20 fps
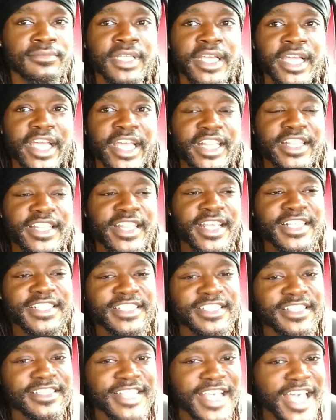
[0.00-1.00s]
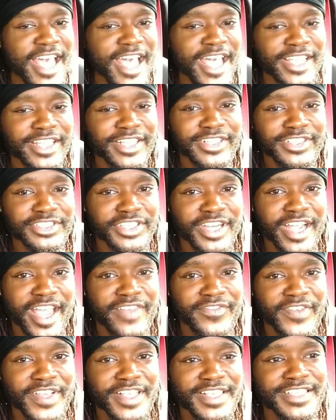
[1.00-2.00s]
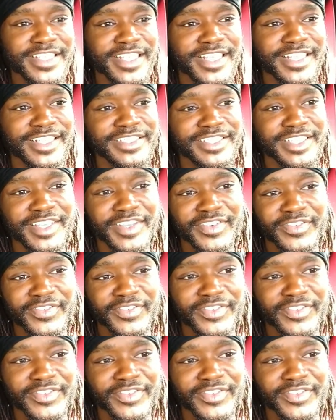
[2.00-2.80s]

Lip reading: And this is how you drive a stick shift.